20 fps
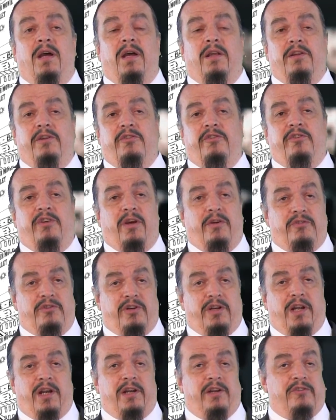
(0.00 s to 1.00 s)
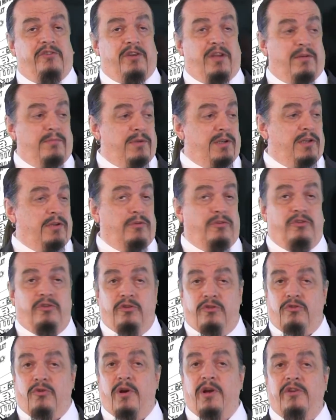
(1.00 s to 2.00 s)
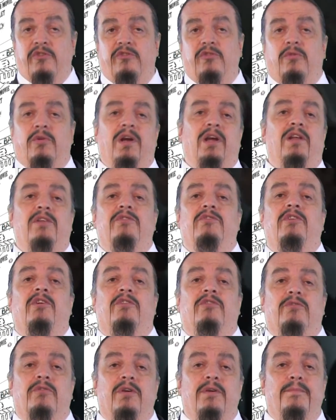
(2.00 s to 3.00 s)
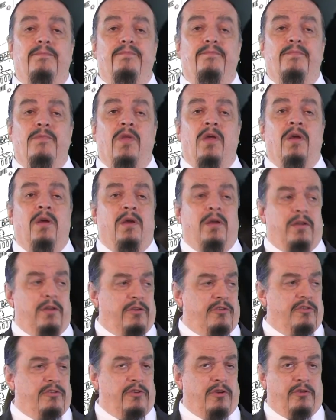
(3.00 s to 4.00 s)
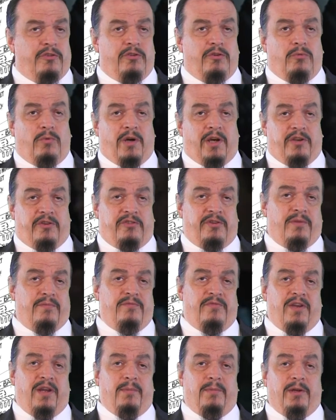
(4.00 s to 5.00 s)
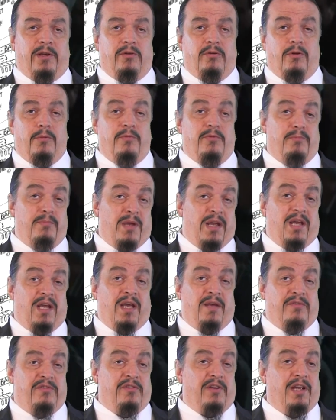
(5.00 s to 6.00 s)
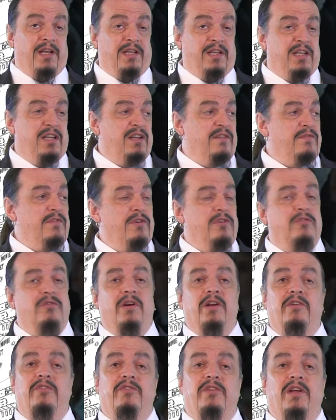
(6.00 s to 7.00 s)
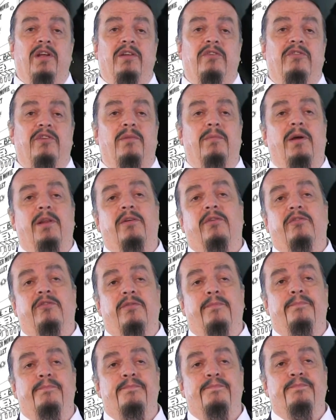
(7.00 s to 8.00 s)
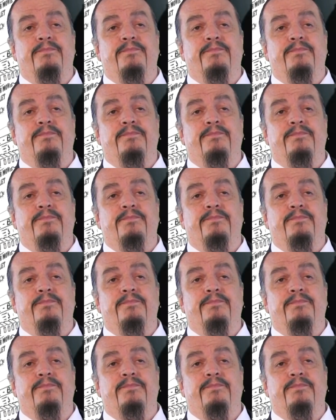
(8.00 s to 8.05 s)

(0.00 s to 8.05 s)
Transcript: And this is how genetics can be used to trace your ancestry. And this is also why some family groups may have slightly different traits than some others.